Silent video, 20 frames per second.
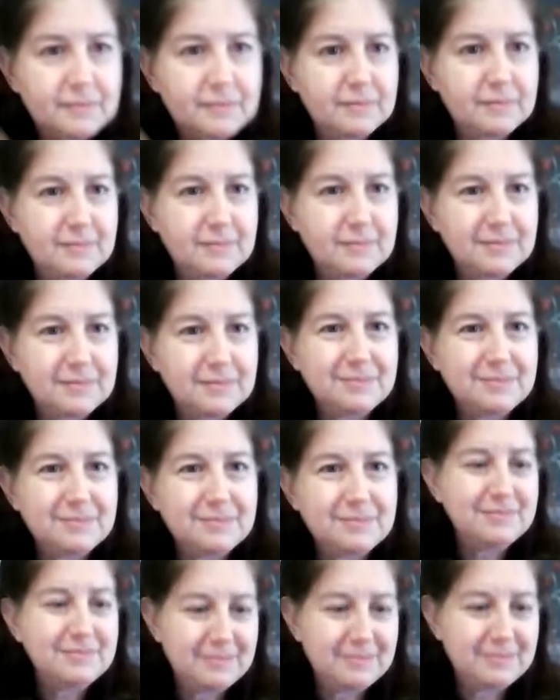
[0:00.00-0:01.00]

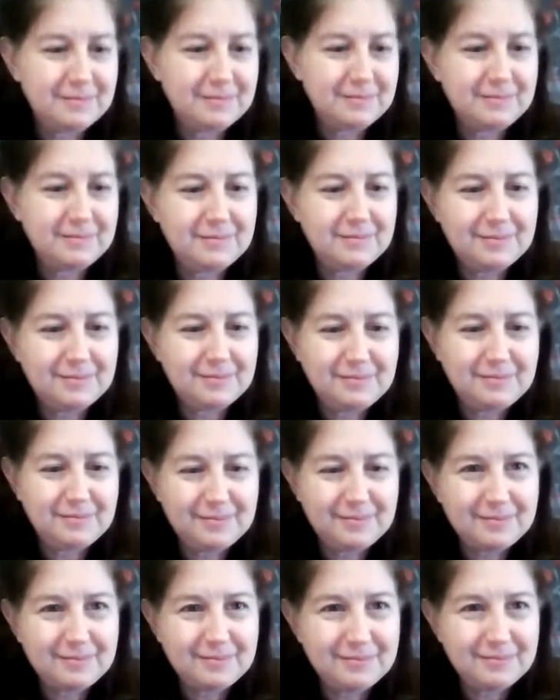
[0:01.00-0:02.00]

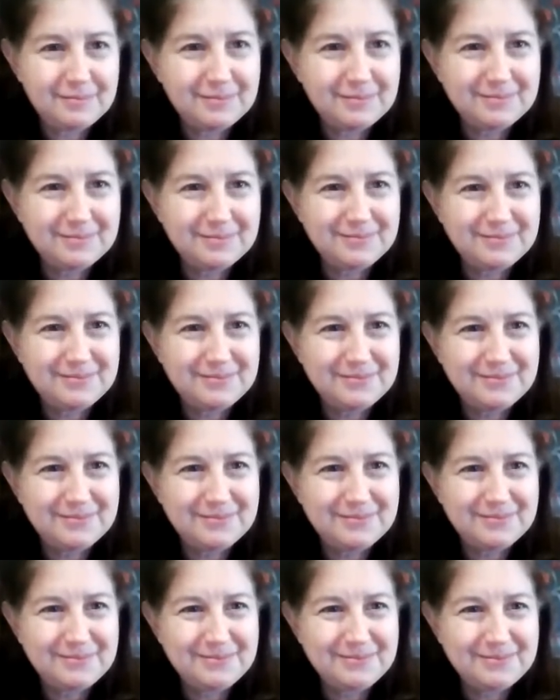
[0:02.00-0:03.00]

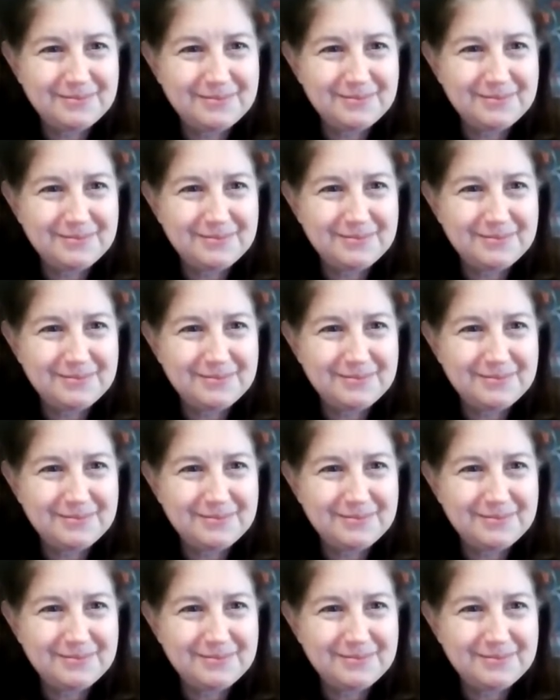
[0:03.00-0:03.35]
This person isn't speaking.